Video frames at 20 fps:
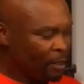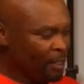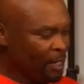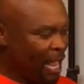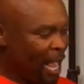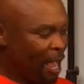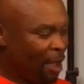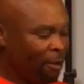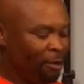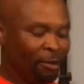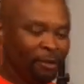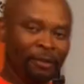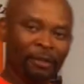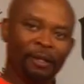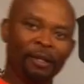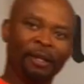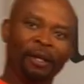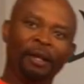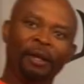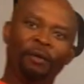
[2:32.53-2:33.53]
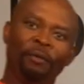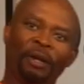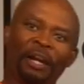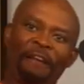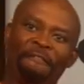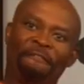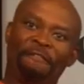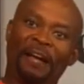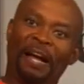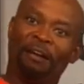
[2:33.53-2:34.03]
Now, what
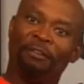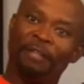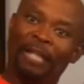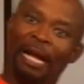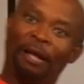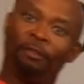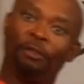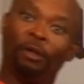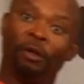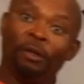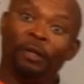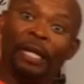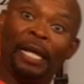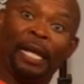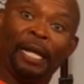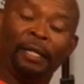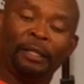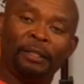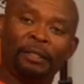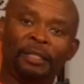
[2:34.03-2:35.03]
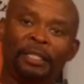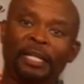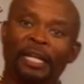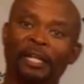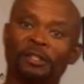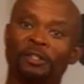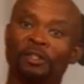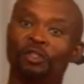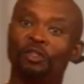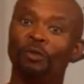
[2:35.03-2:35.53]
I found out though, that
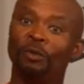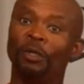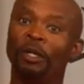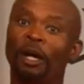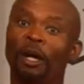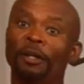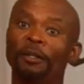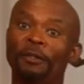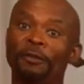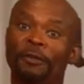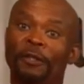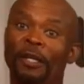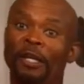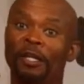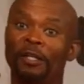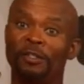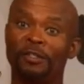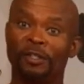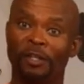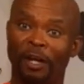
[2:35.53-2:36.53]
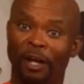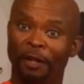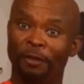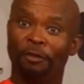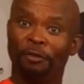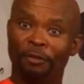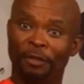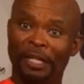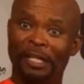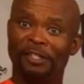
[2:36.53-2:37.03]
T.S. is doing other things
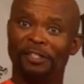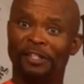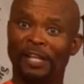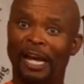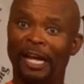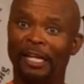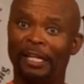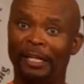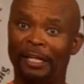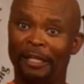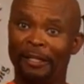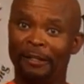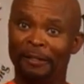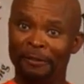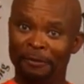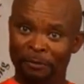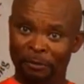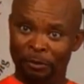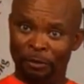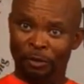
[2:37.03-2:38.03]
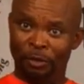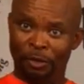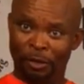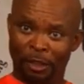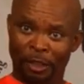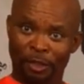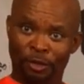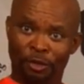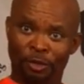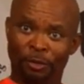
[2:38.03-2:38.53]
other than cycling. So
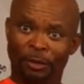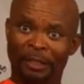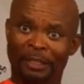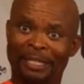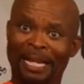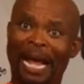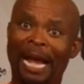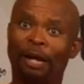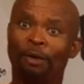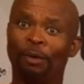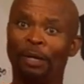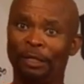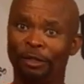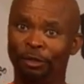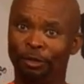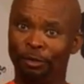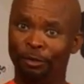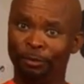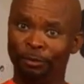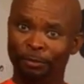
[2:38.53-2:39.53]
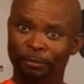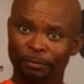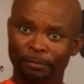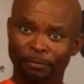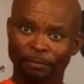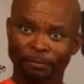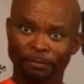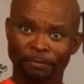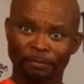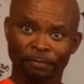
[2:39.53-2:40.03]
he's doing Taekwondo.
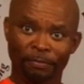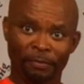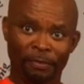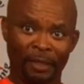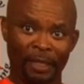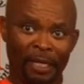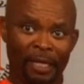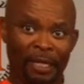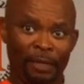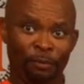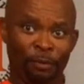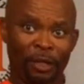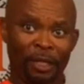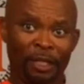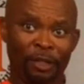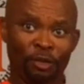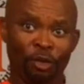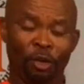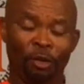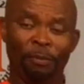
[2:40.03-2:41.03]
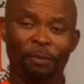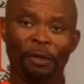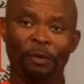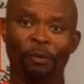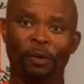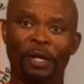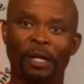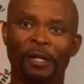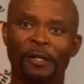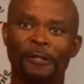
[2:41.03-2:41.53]
And what he told me
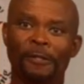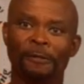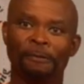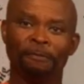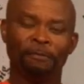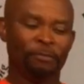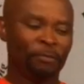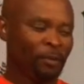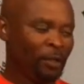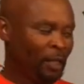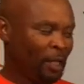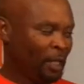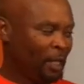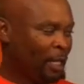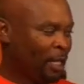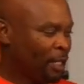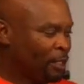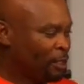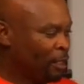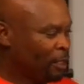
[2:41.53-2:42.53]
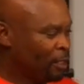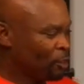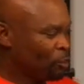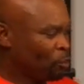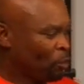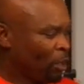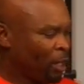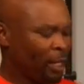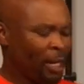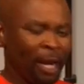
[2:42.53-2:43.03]
was he had done his
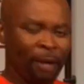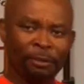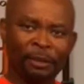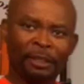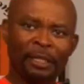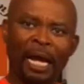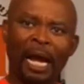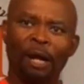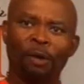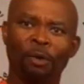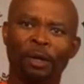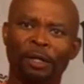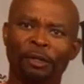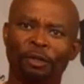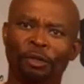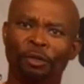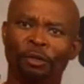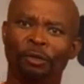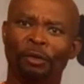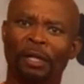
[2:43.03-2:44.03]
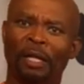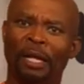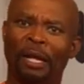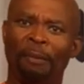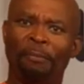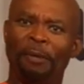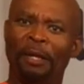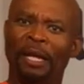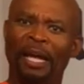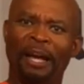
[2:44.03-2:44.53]
workout with Taekwondo, and
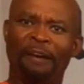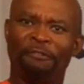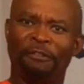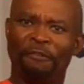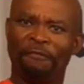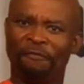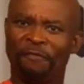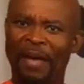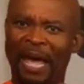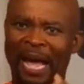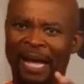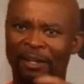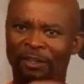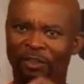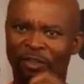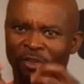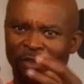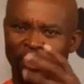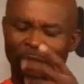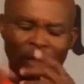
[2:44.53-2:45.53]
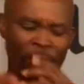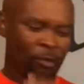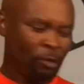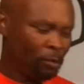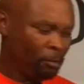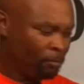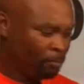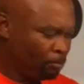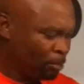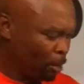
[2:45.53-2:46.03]
I may have the facts a
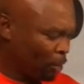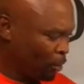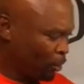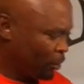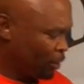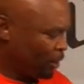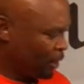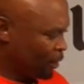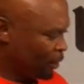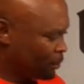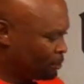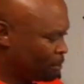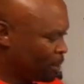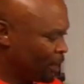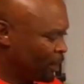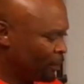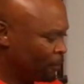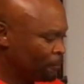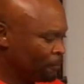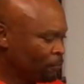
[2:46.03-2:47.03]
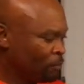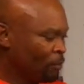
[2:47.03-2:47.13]
little blurred here, but